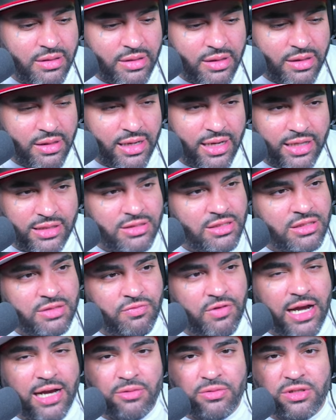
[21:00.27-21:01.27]
And I just
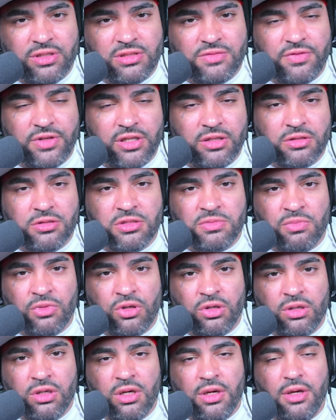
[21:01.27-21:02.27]
rock with his videos
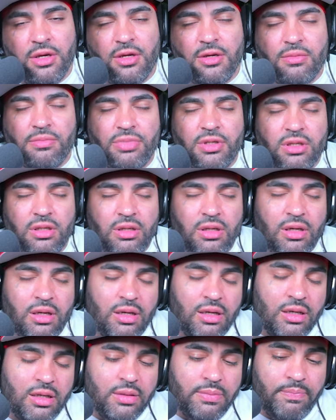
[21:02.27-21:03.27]
more. But,
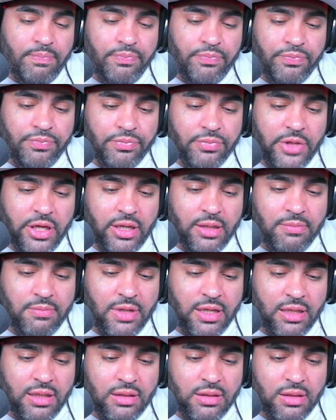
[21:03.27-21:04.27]
yeah,
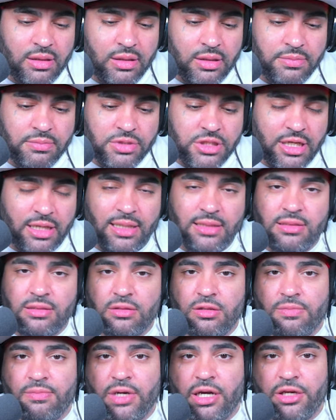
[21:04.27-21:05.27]
man, shout out to
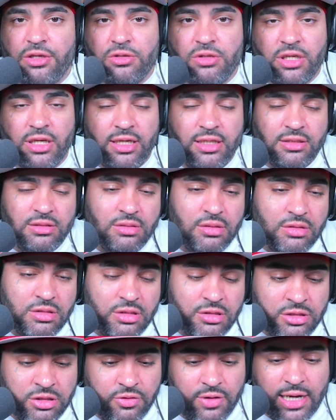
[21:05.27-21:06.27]
all my UK
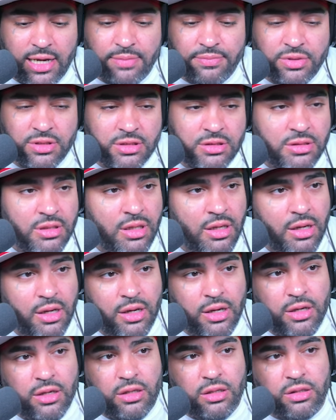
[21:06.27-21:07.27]
subscribers.
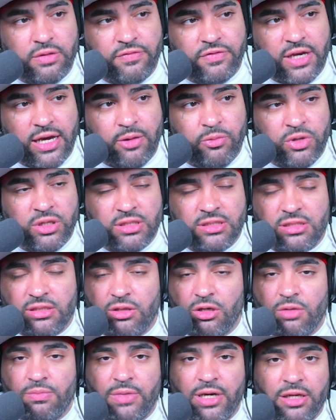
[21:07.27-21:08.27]
If y'all want to
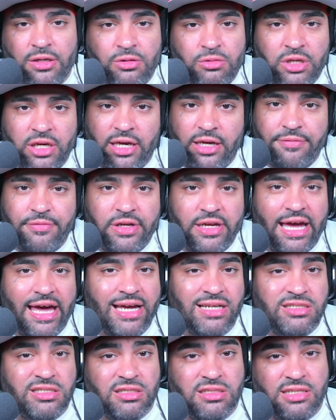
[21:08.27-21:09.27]
see all my UK
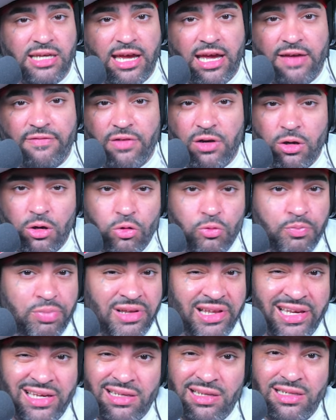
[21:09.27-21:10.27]
reactions, I have a whole
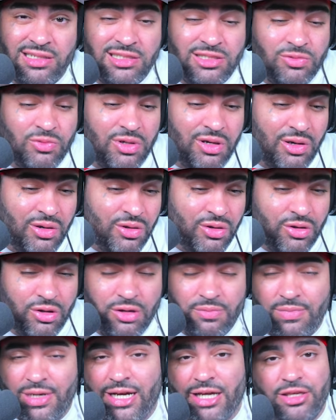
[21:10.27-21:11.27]
playlist with
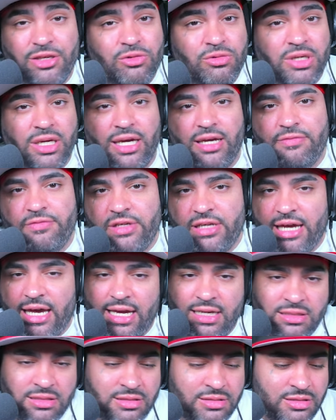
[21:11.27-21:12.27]
all my UK
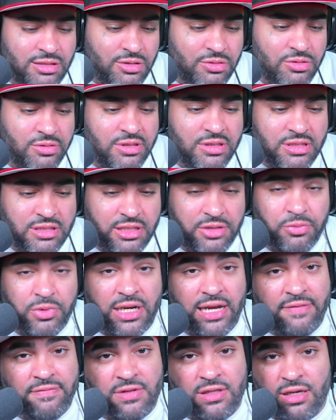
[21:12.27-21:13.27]
reactions, so you can see
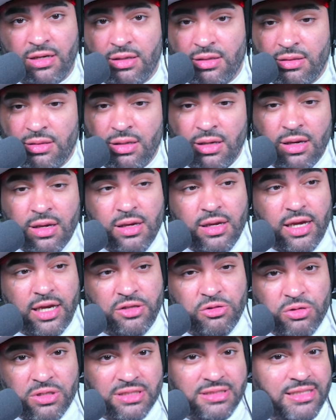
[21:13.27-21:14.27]
what I've done.
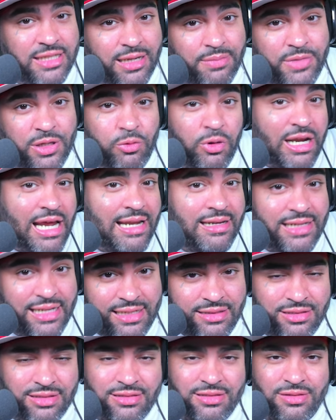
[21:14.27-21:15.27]
And you can tell me what I
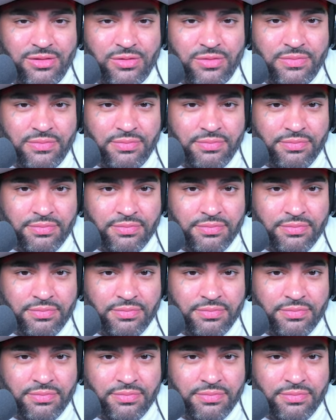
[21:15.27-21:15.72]
need to do.